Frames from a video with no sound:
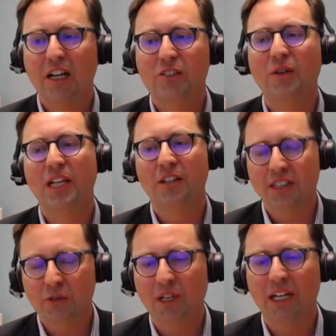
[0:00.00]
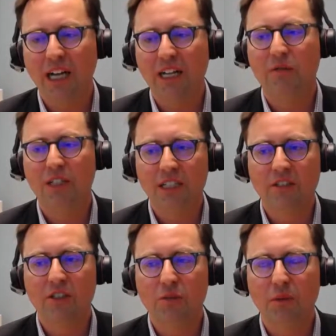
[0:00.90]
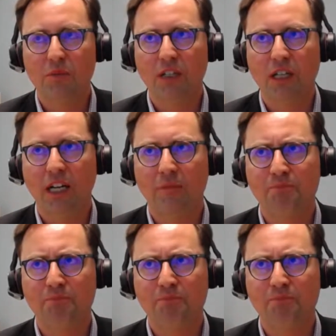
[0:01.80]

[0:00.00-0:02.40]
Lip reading: so again, on this one, I'd really encourage people.